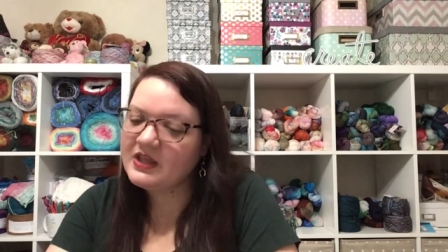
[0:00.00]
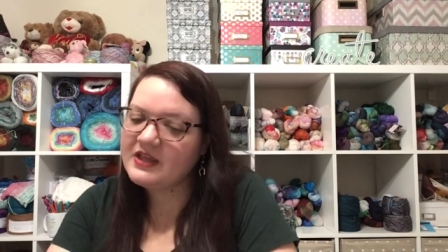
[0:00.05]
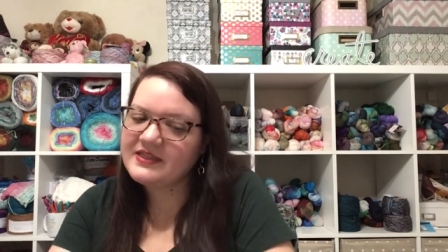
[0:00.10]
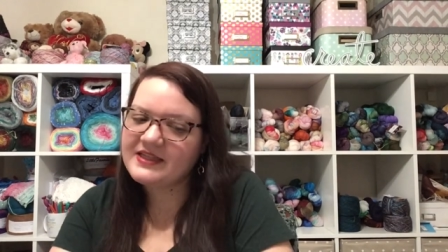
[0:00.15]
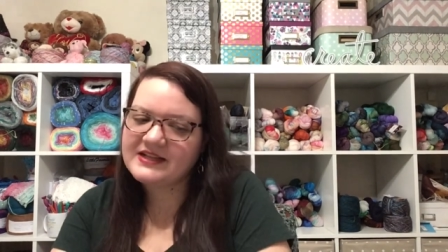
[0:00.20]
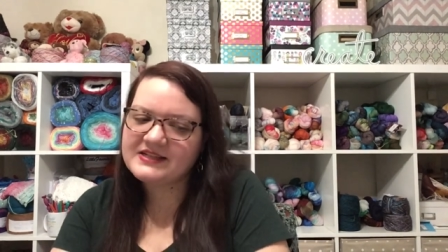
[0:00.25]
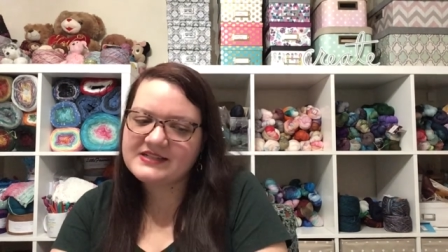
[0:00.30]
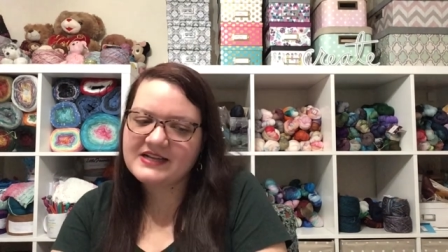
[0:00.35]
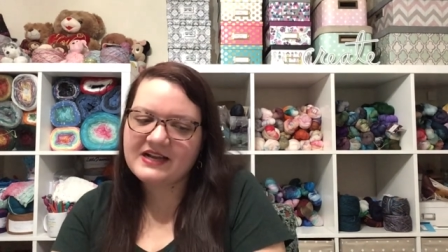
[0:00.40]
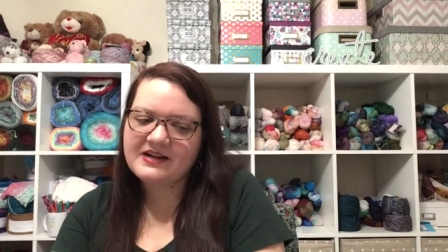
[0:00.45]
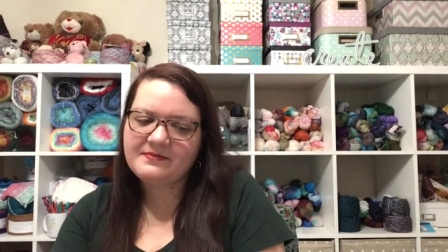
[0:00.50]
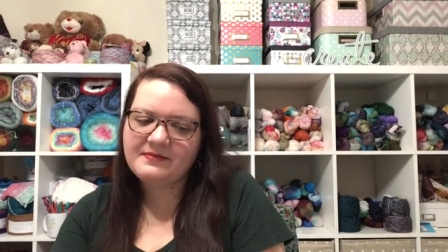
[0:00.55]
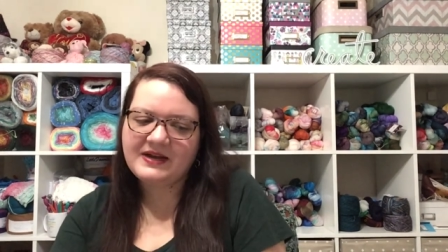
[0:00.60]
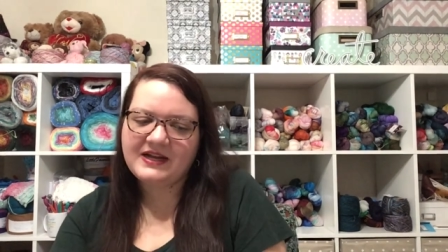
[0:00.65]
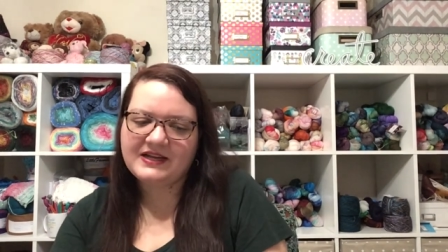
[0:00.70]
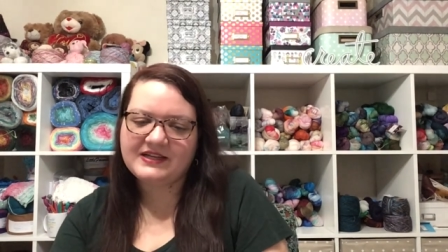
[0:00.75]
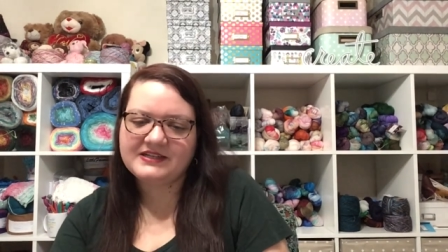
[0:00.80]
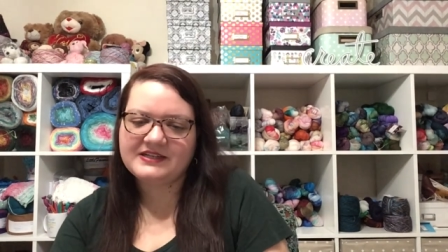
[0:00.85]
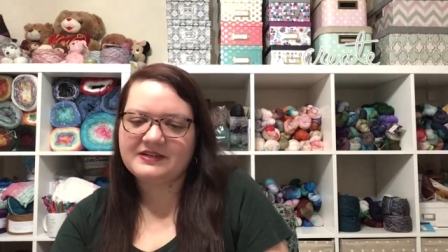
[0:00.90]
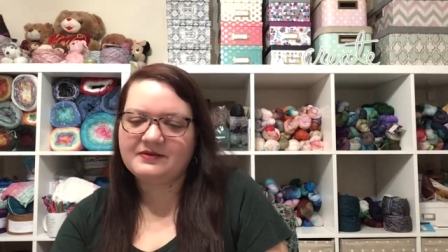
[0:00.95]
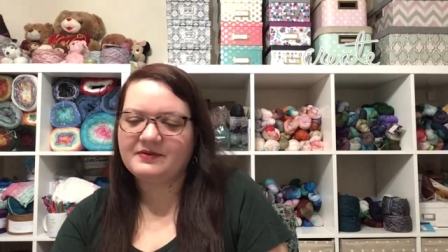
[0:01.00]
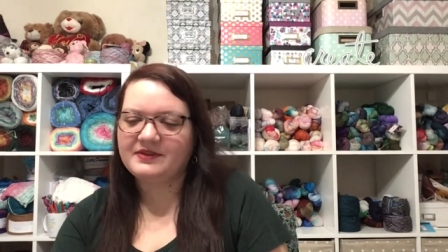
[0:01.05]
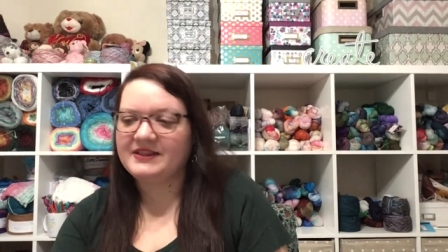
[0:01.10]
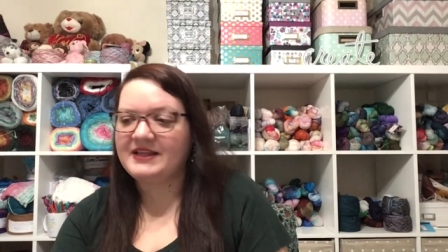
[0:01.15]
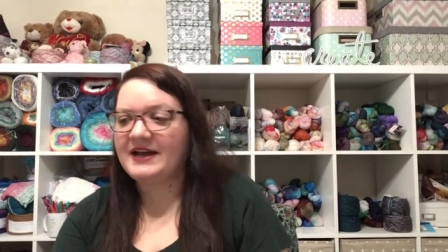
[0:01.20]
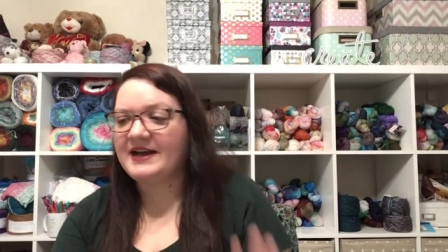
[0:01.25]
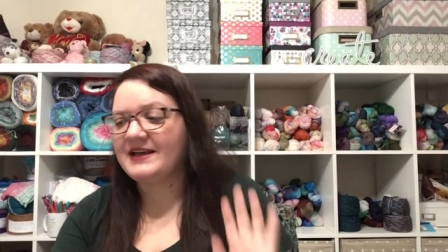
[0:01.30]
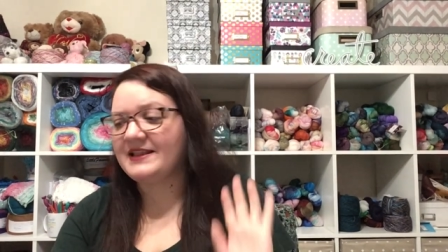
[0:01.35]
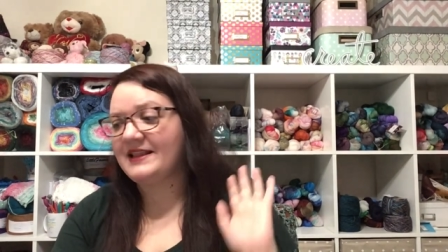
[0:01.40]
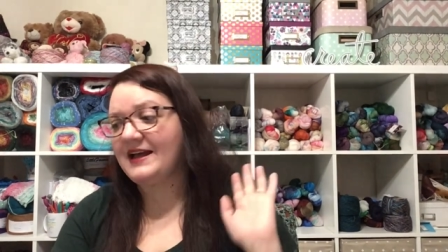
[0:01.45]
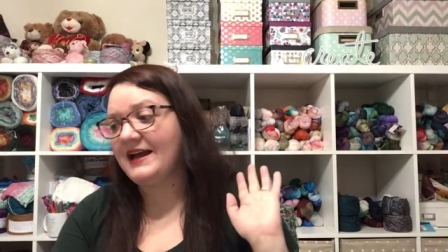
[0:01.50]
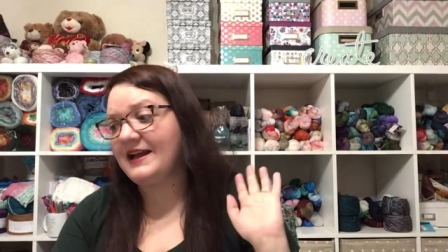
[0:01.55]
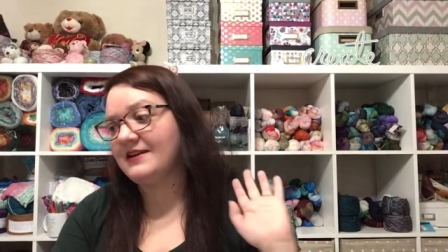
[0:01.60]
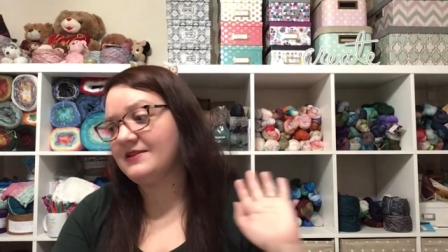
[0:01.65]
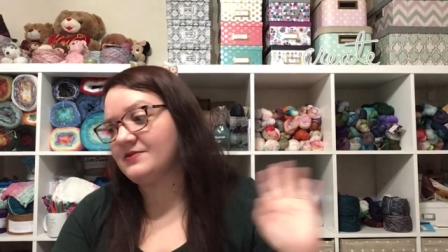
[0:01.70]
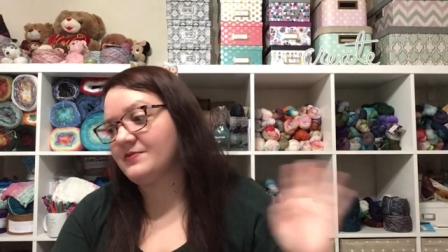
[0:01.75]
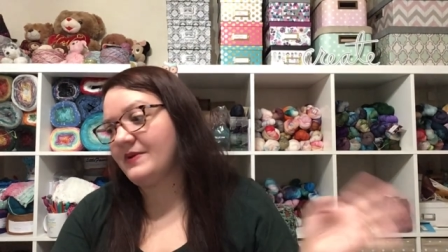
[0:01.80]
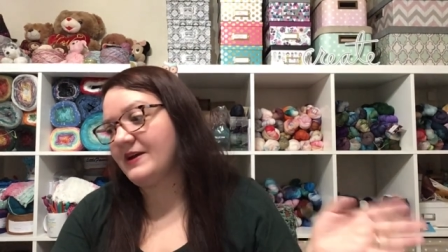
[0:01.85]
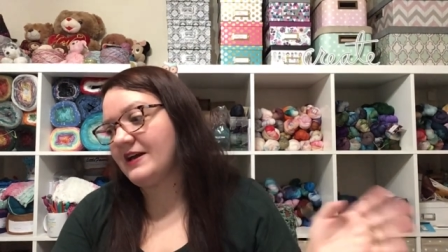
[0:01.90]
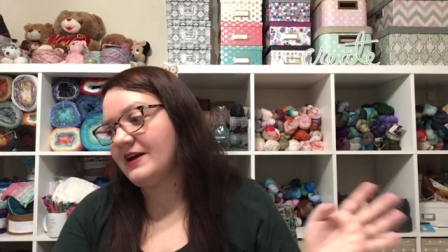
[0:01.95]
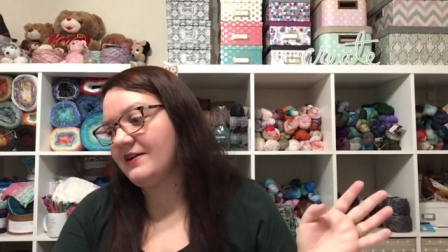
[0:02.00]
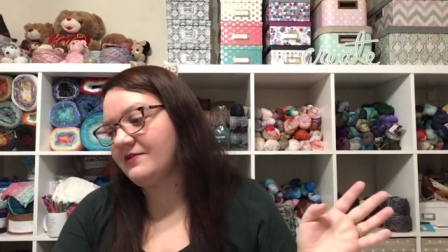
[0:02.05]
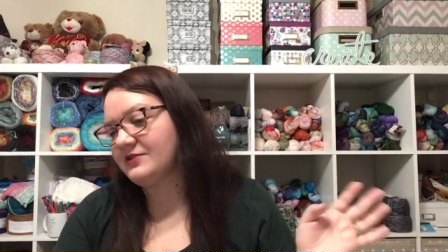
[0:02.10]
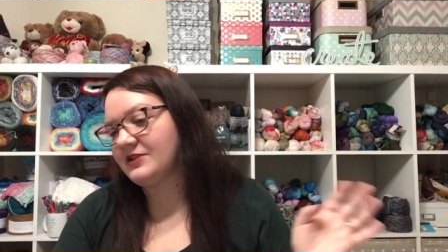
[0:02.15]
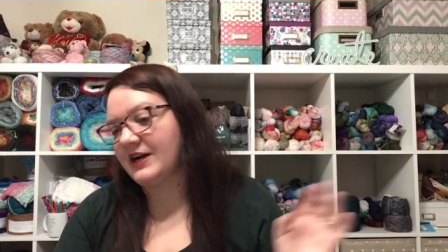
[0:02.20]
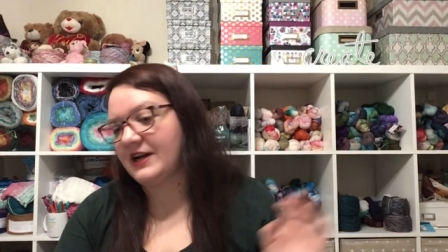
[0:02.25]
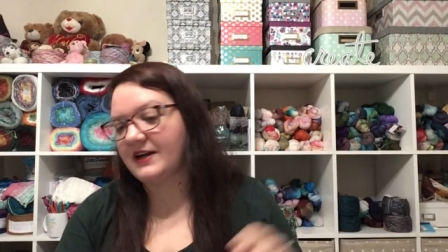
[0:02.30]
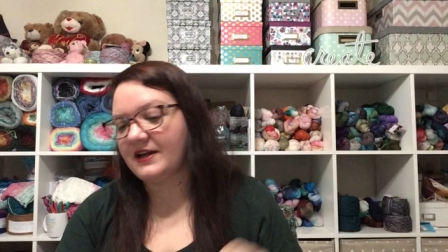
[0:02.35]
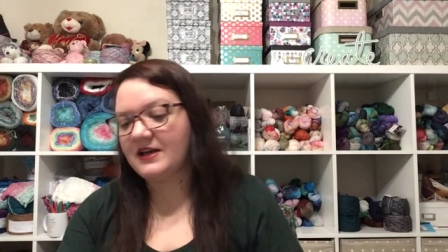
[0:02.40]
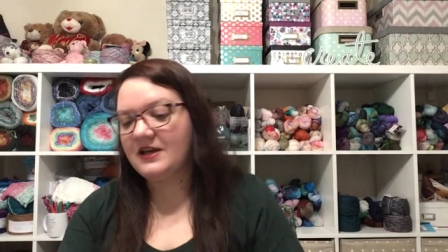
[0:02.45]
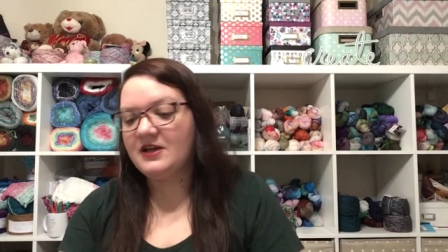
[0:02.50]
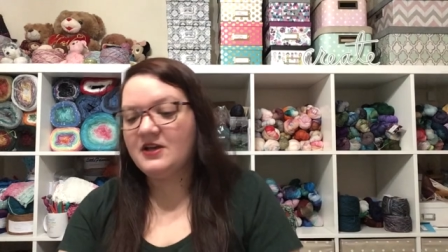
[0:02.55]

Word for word: that's kind of my idea with that, and that is way off track.